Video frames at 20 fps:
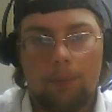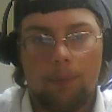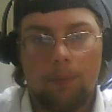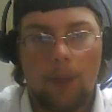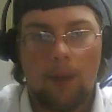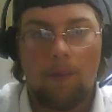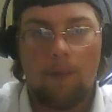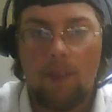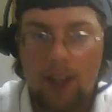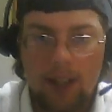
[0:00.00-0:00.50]

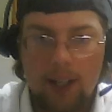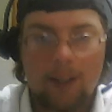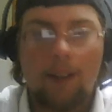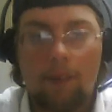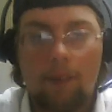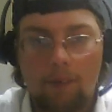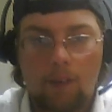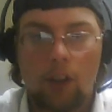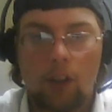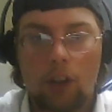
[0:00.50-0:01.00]
If they get a
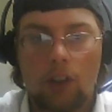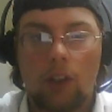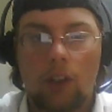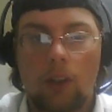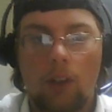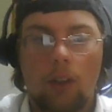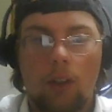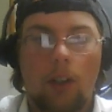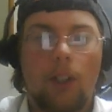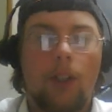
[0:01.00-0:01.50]
first
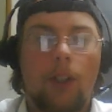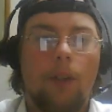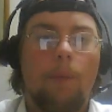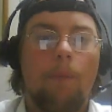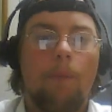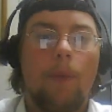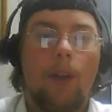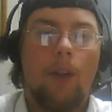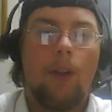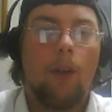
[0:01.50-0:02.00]
turn on you,
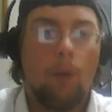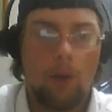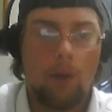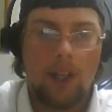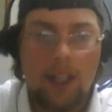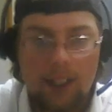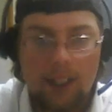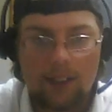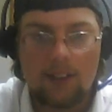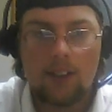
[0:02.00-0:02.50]
where
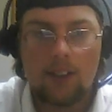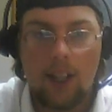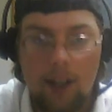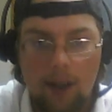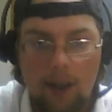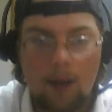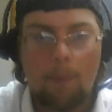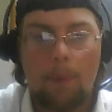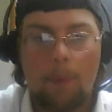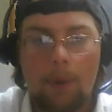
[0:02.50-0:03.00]
they get set
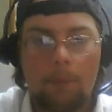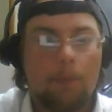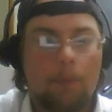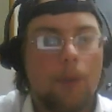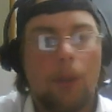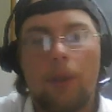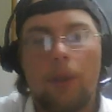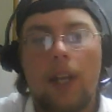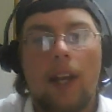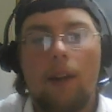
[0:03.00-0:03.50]
up,
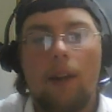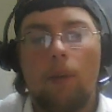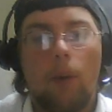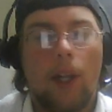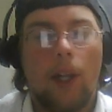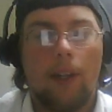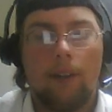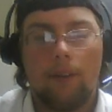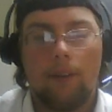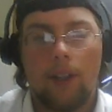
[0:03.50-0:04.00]
you can't
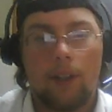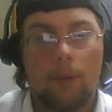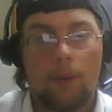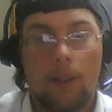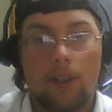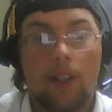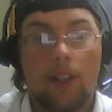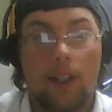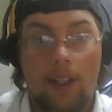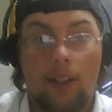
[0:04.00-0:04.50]
win. That's what he
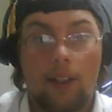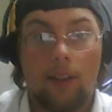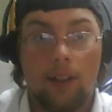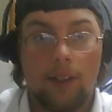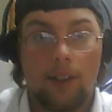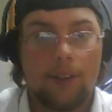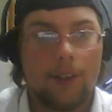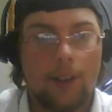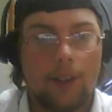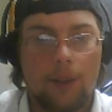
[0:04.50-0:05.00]
said. He
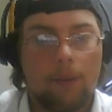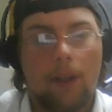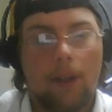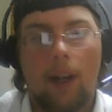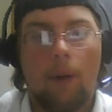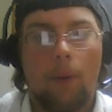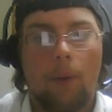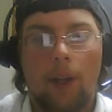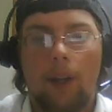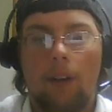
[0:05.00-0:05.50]
literally said you
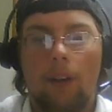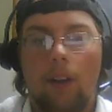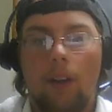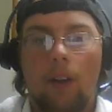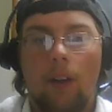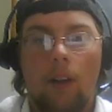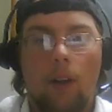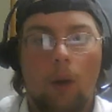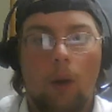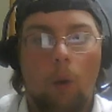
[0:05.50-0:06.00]
can't win.
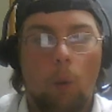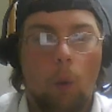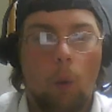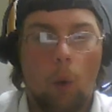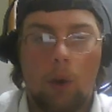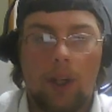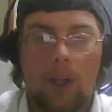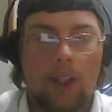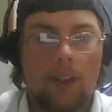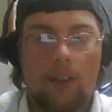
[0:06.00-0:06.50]

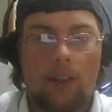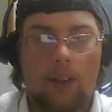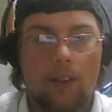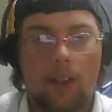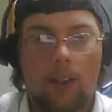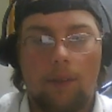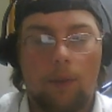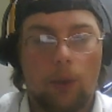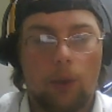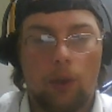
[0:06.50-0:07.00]
Warnings and
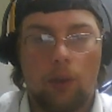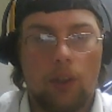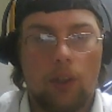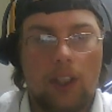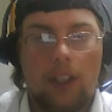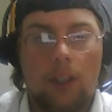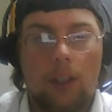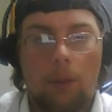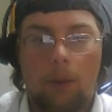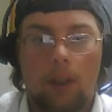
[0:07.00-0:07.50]
stuff will just
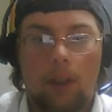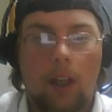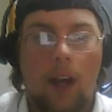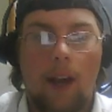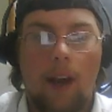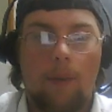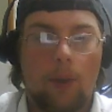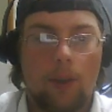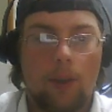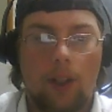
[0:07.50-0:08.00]
eat you
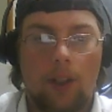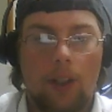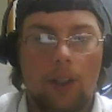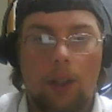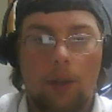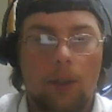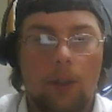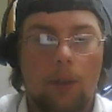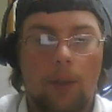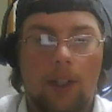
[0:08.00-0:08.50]
alive. There's nothing you
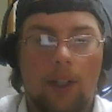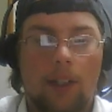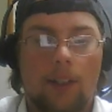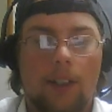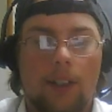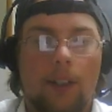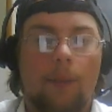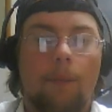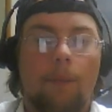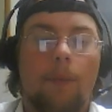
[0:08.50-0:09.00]
can do against
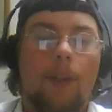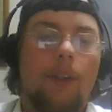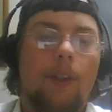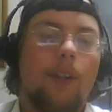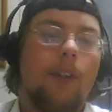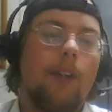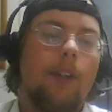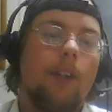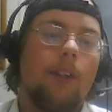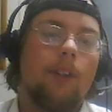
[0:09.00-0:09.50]
it.
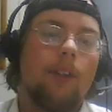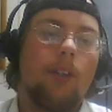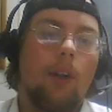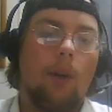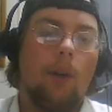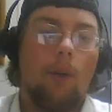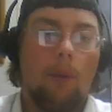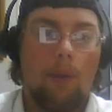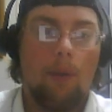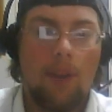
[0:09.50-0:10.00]

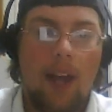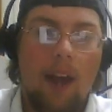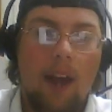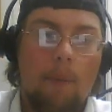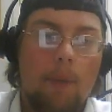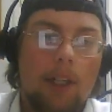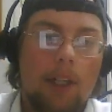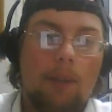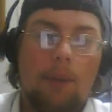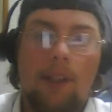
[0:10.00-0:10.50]
So that
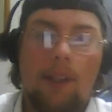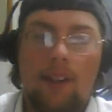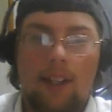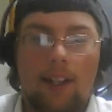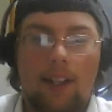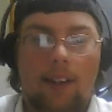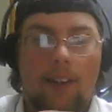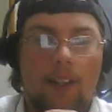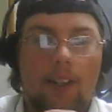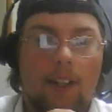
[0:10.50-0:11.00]
makes me
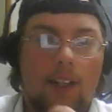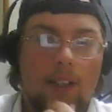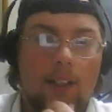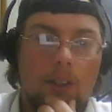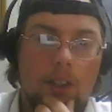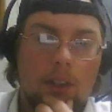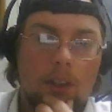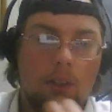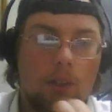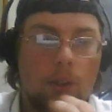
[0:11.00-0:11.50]
think that it's
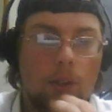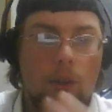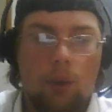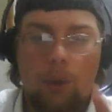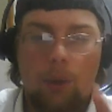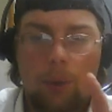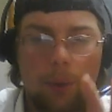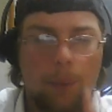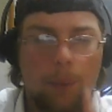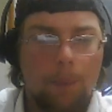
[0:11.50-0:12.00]
just
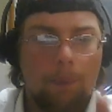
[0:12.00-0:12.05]
too